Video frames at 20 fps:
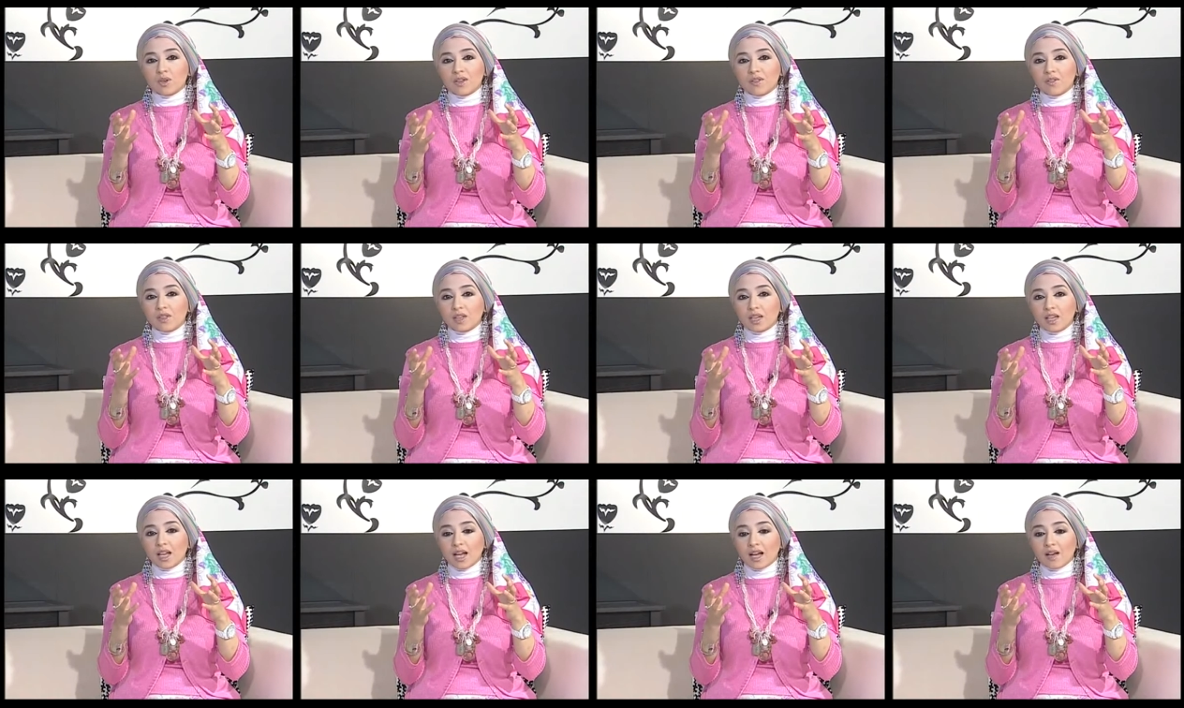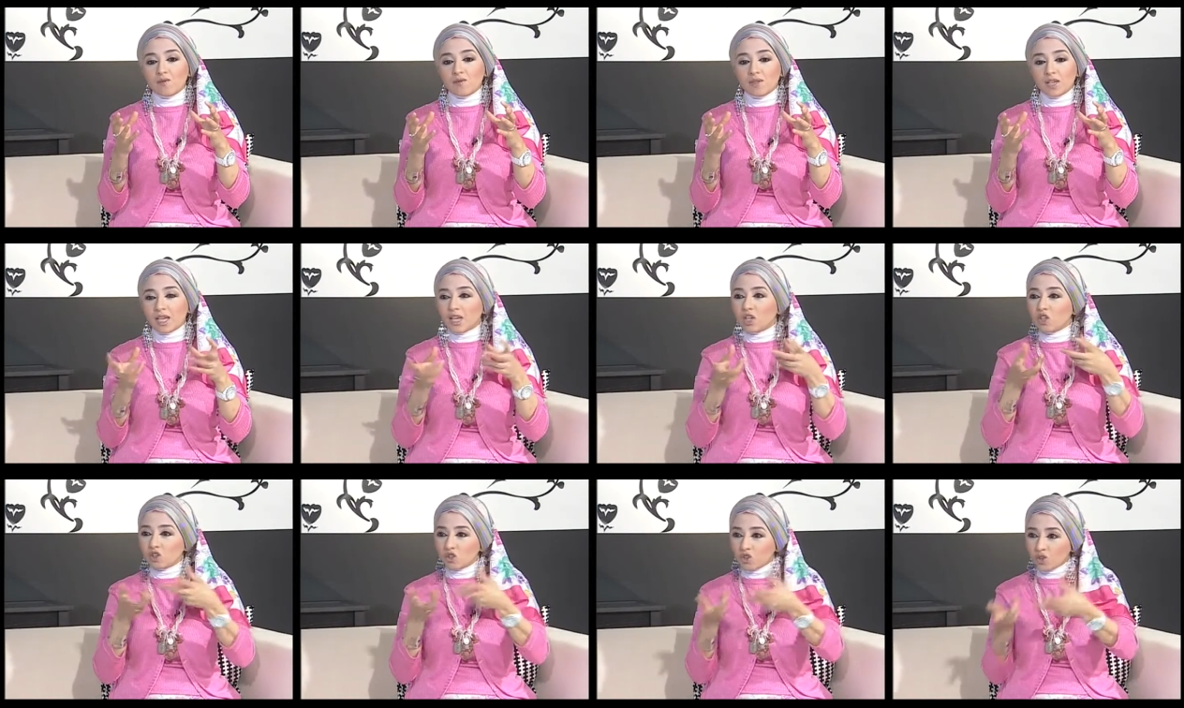when they have the
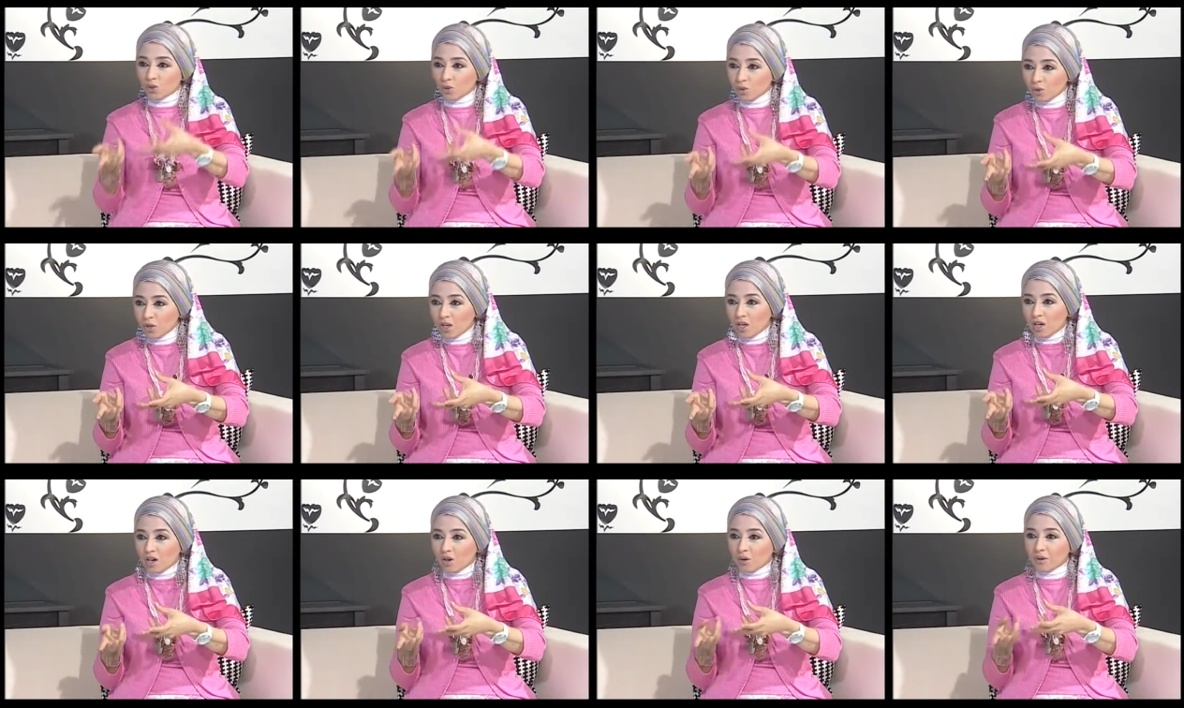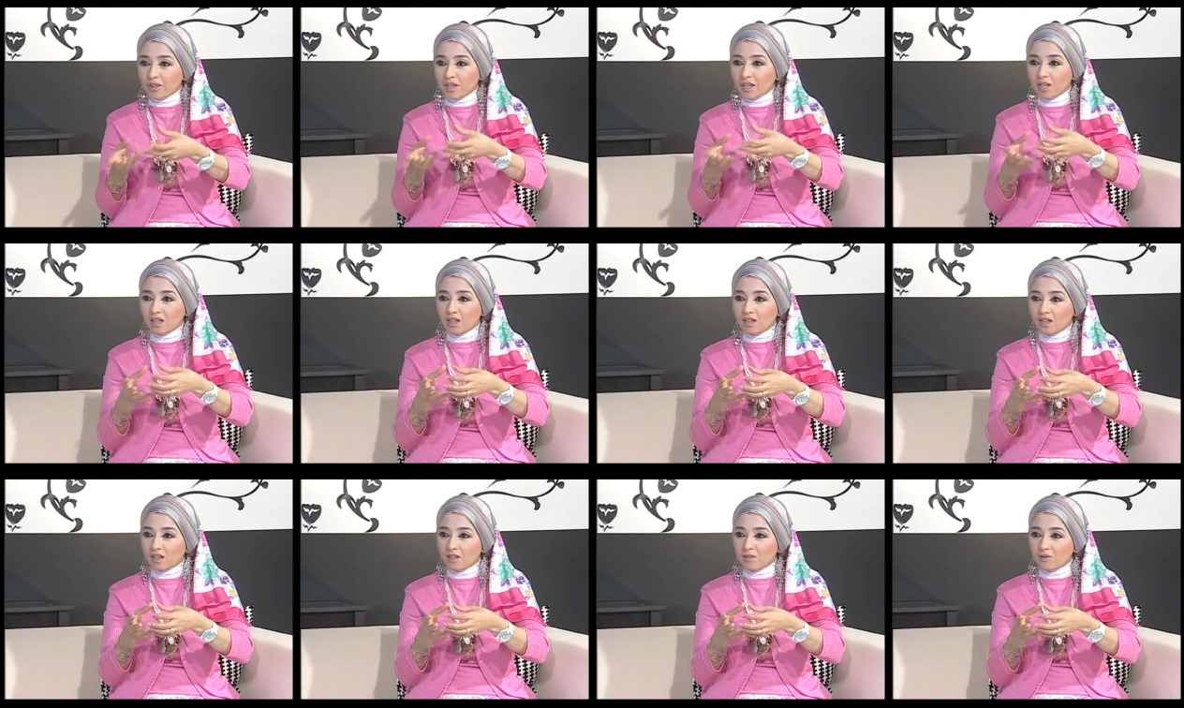intro or
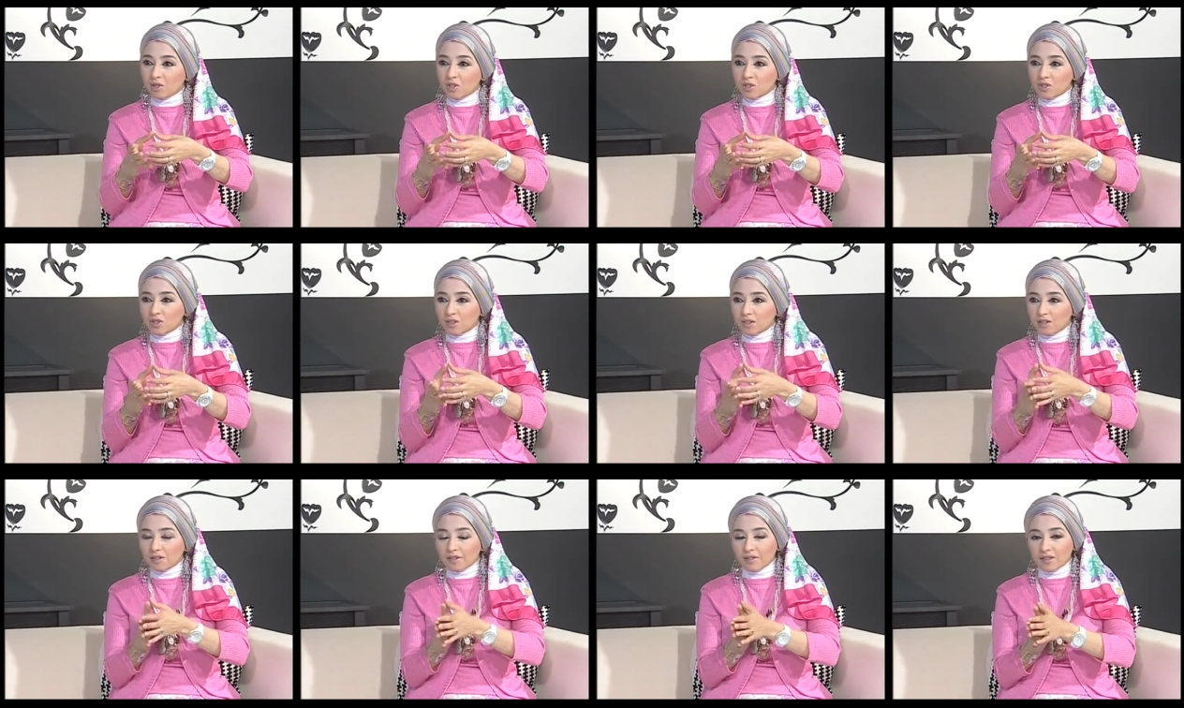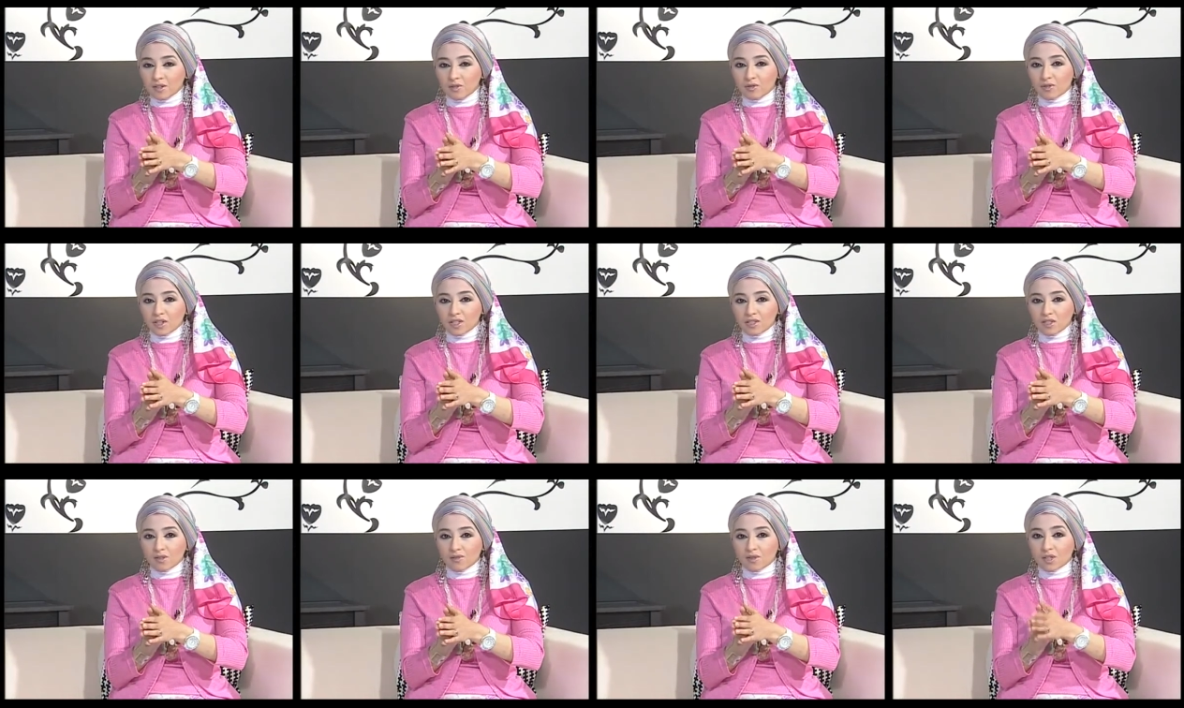they're still in the
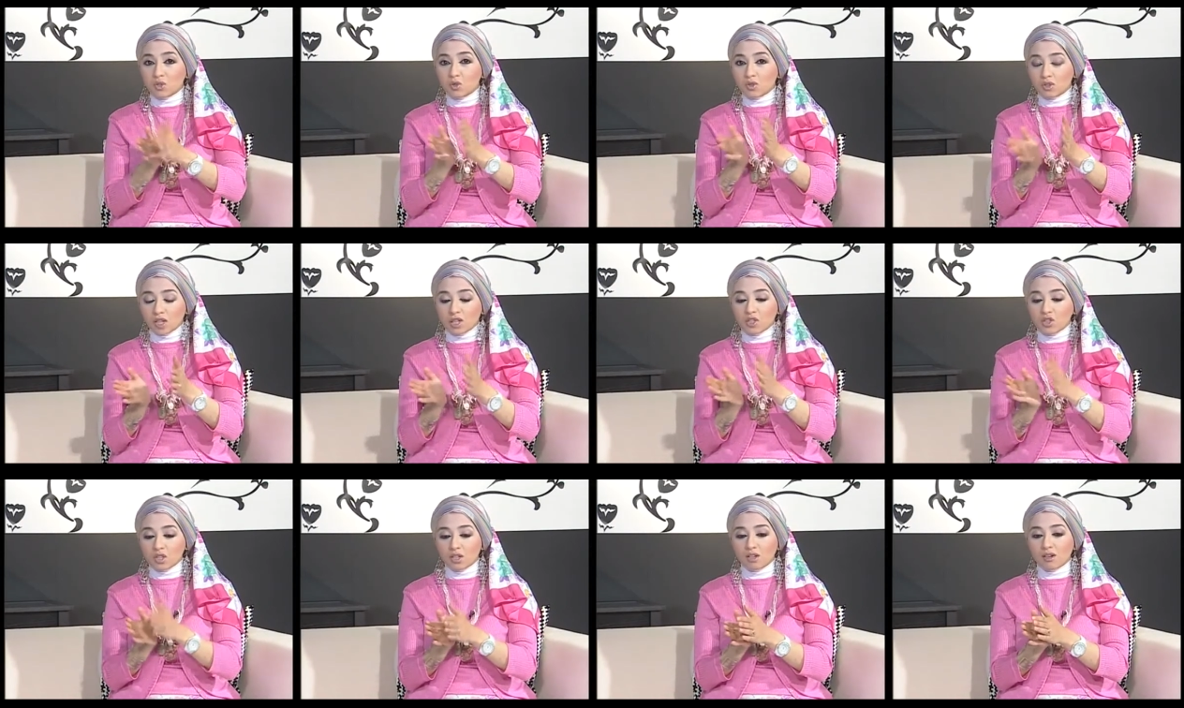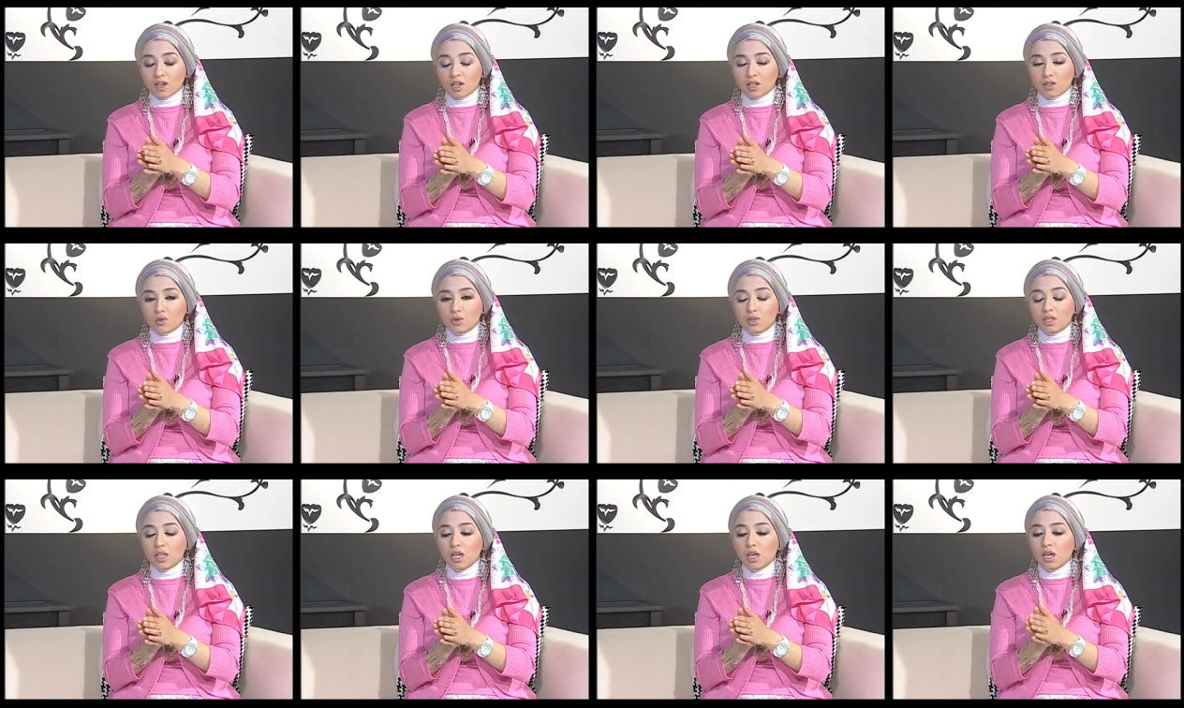phase of introduction in a
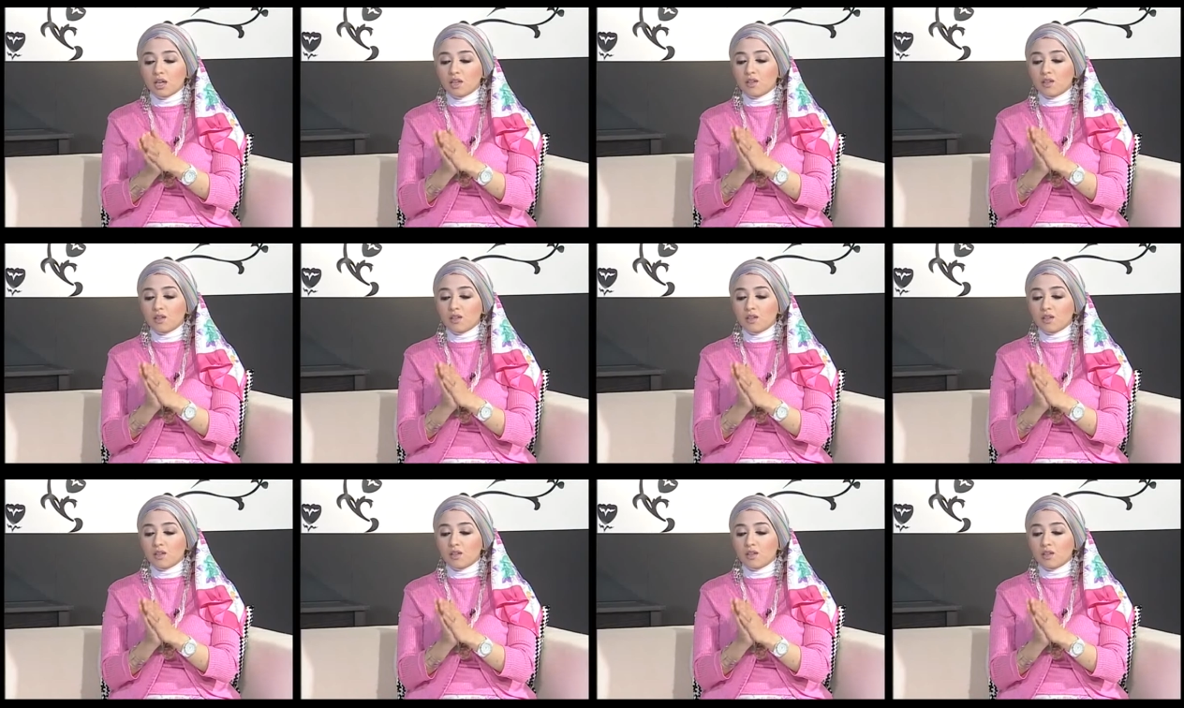country,